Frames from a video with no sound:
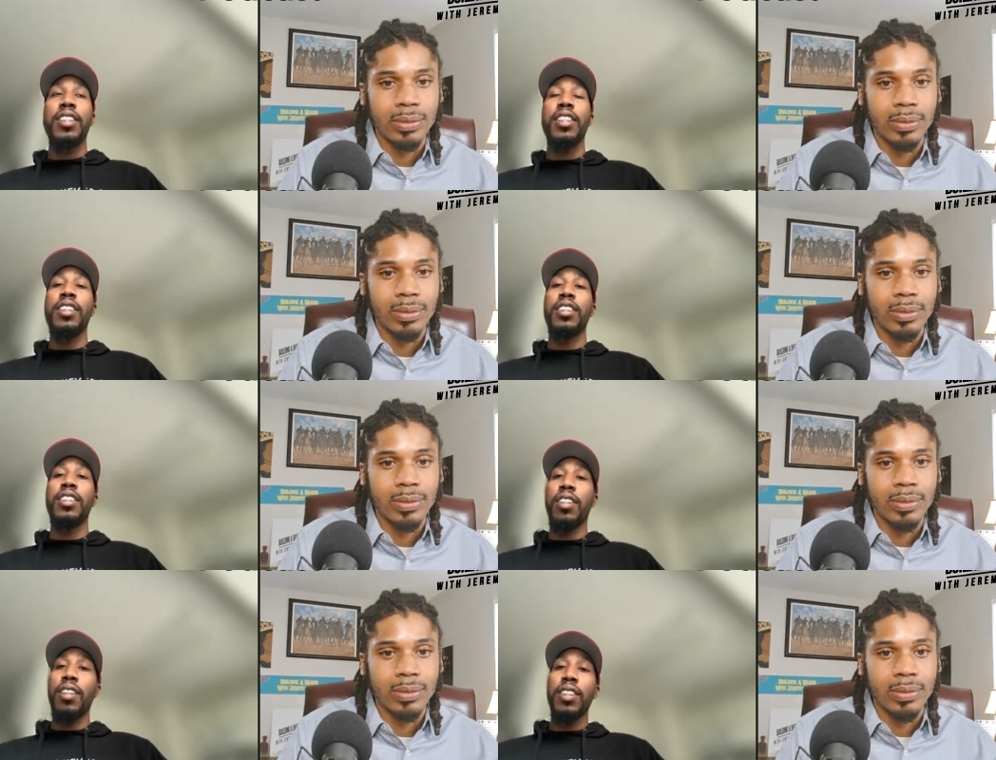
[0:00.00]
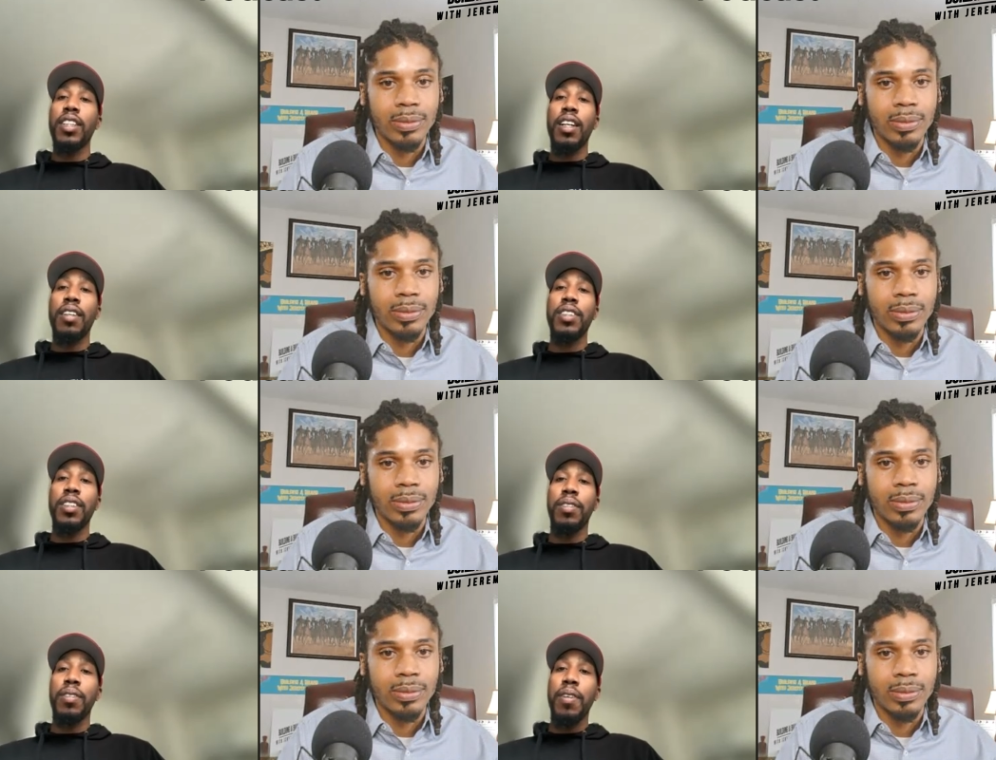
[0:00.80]
Speaker 1: decisions all the time.
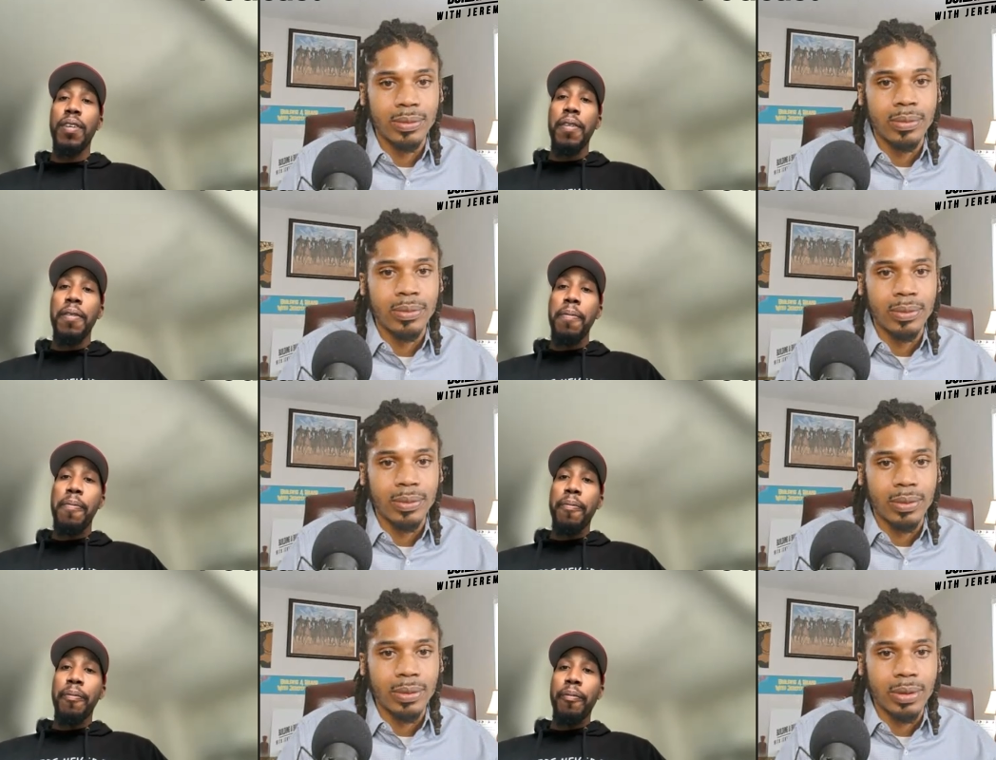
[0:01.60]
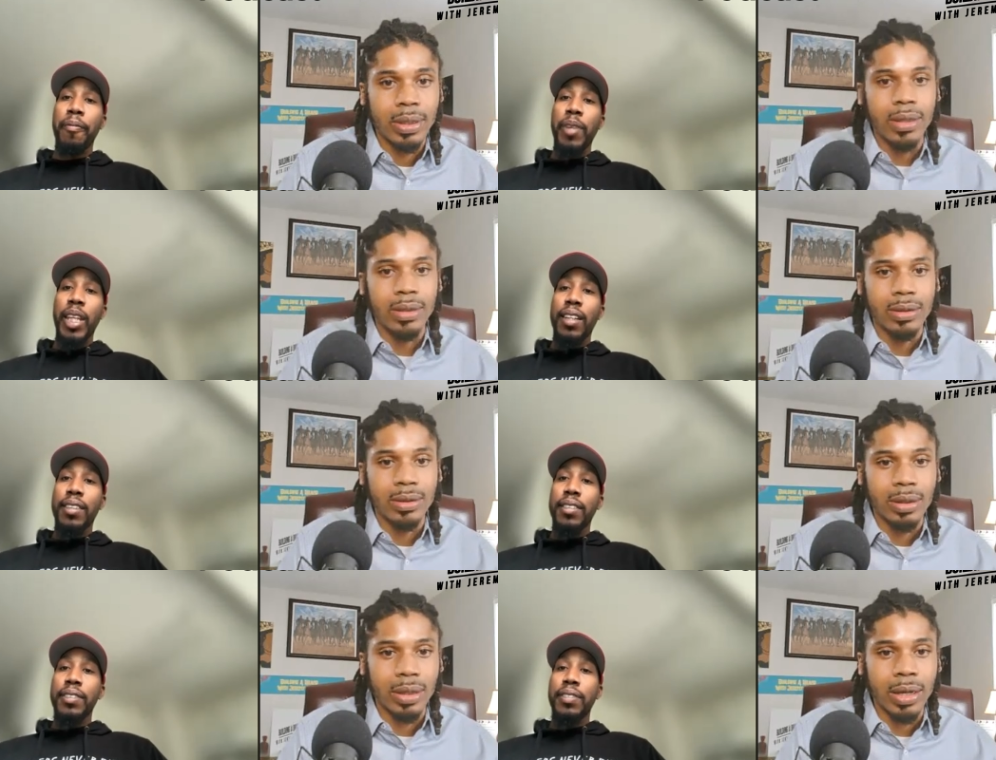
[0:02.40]
So
Speaker 2: yeah.
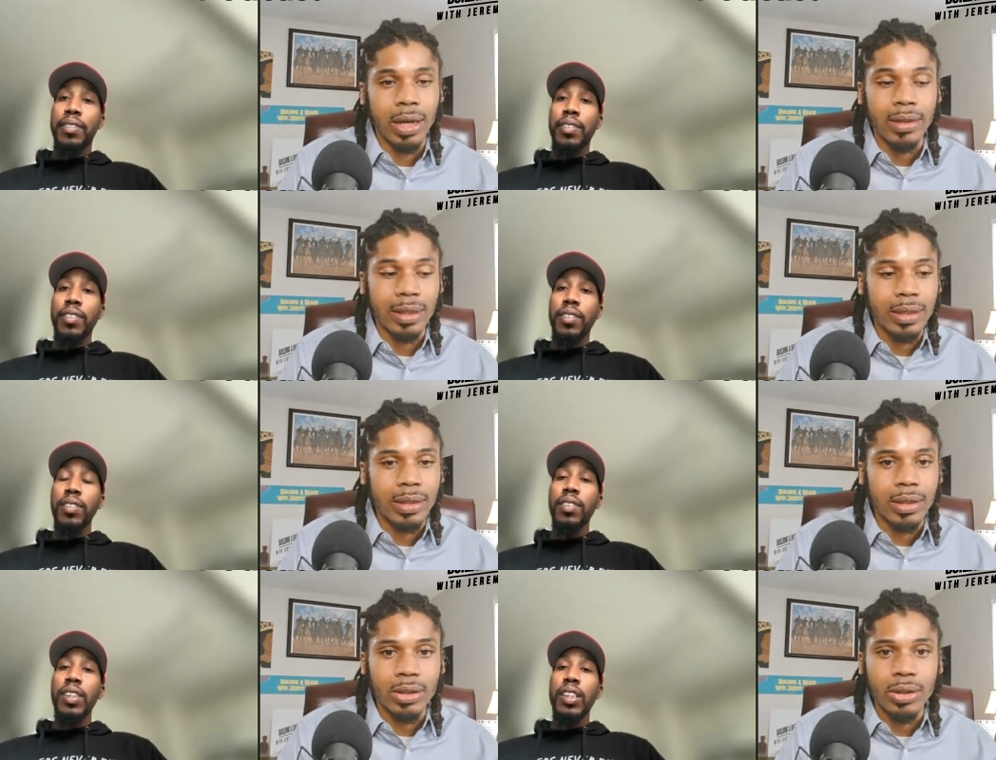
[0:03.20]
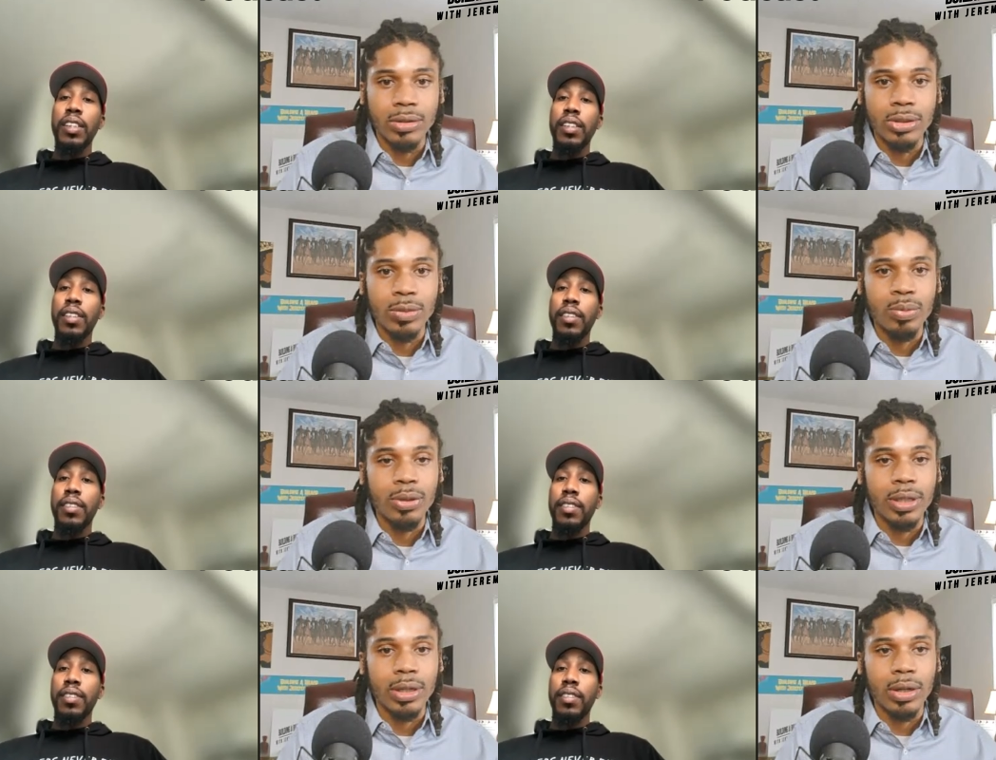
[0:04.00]
And I think, you know, to your
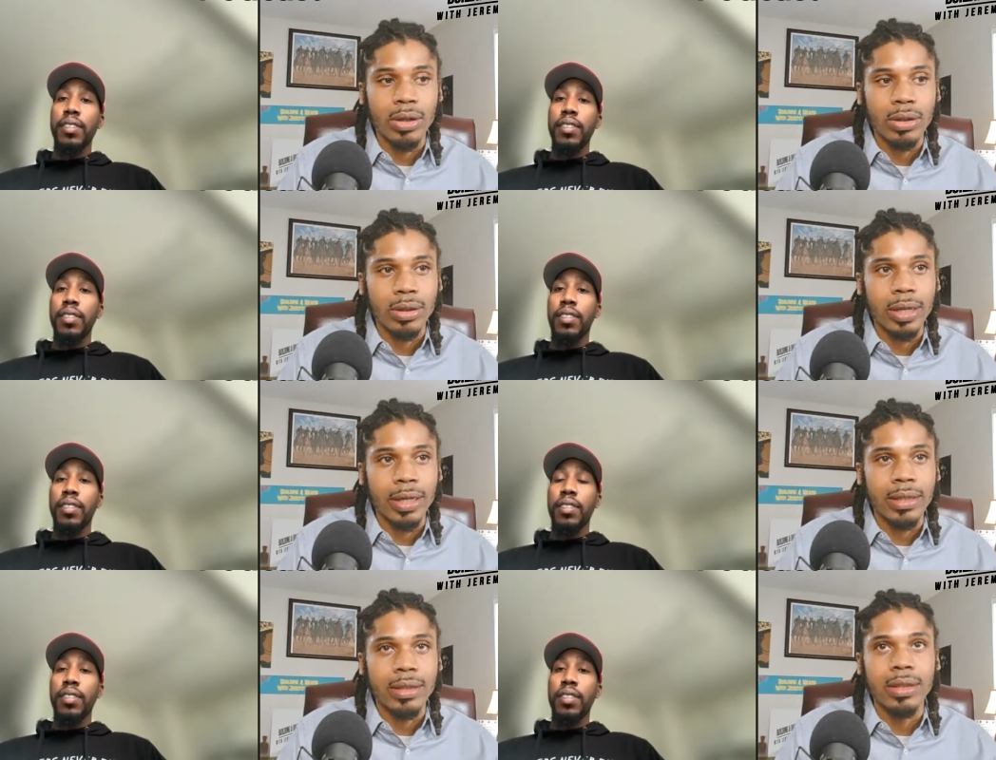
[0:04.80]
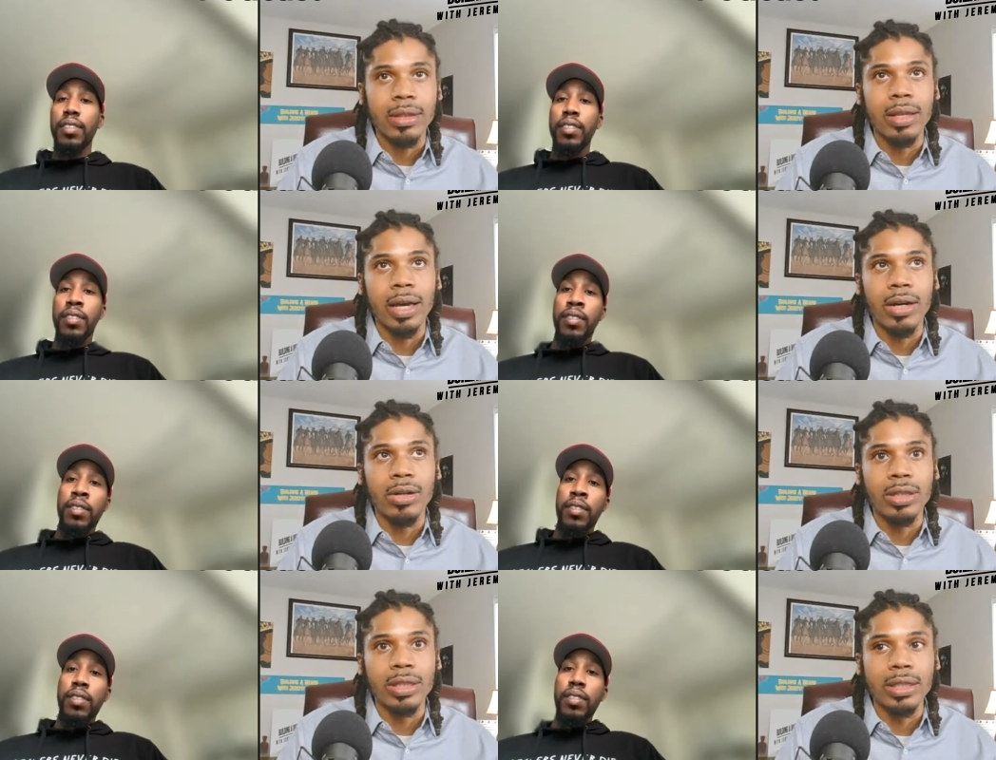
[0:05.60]
point, like, not
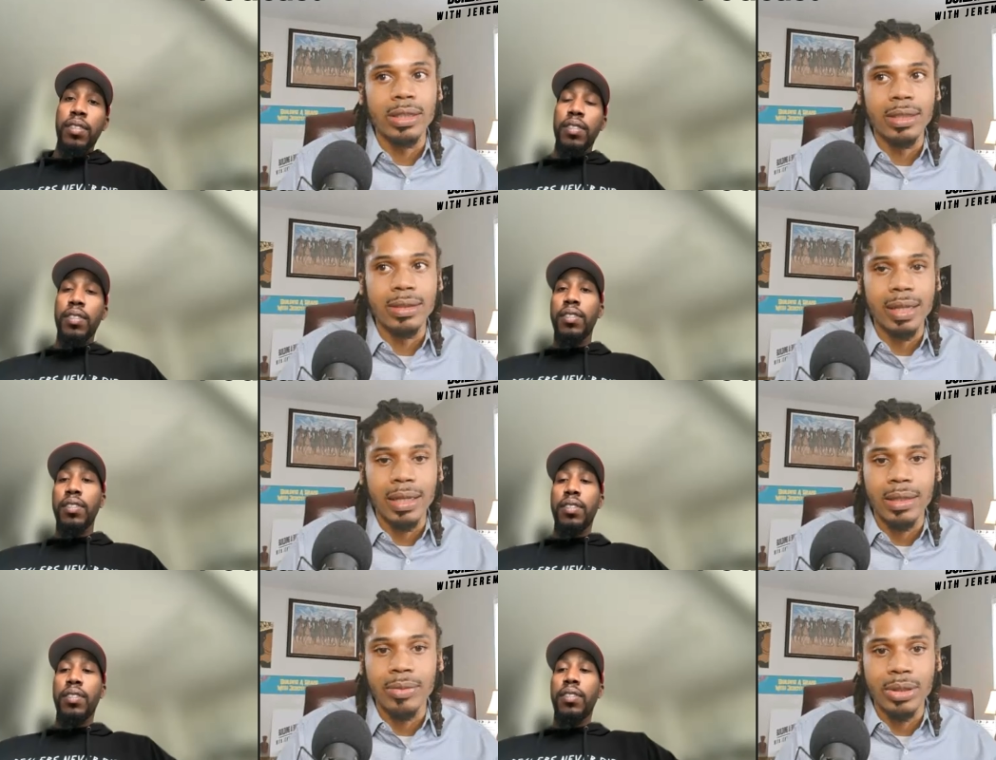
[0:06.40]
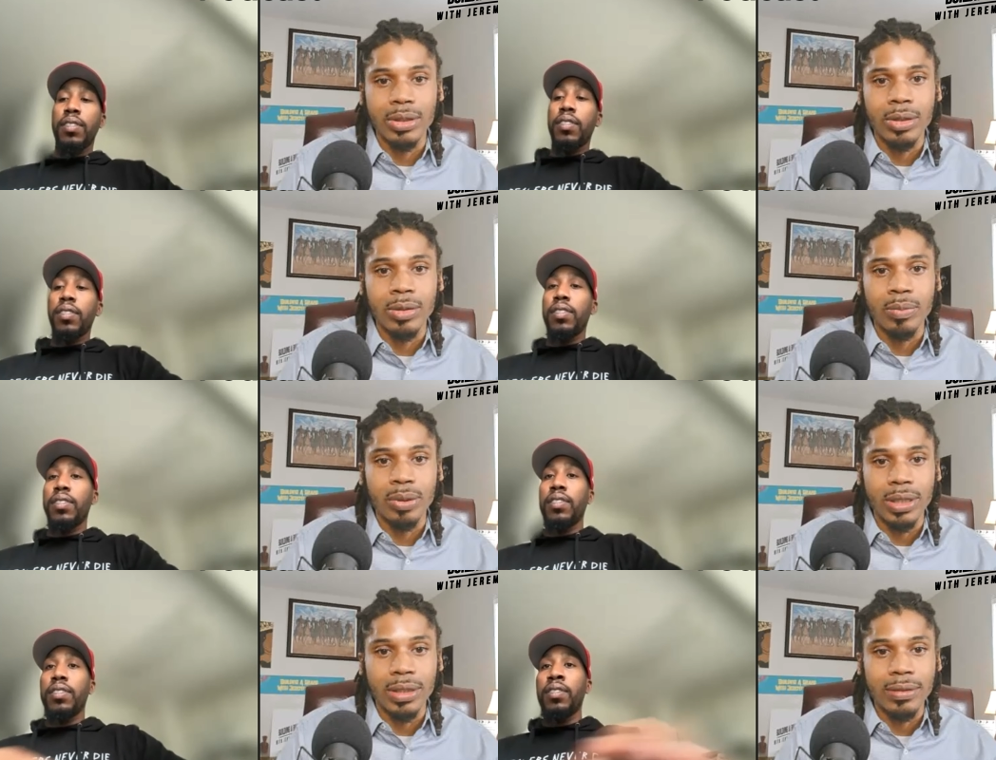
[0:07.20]
only does that limit their
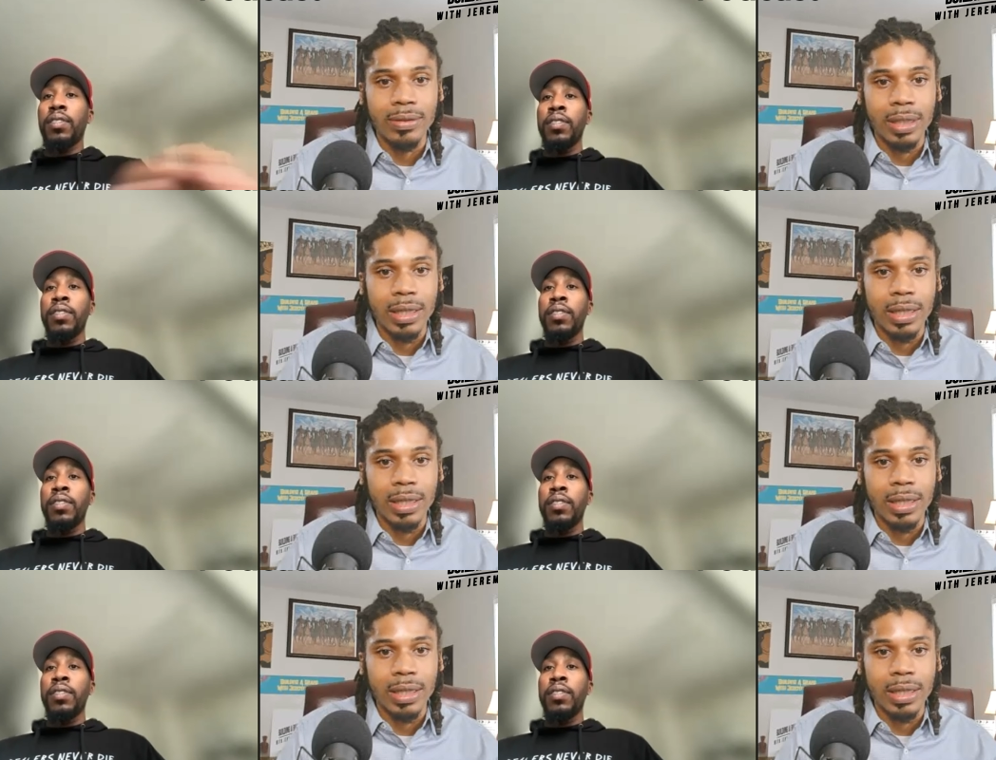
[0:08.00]
beliefs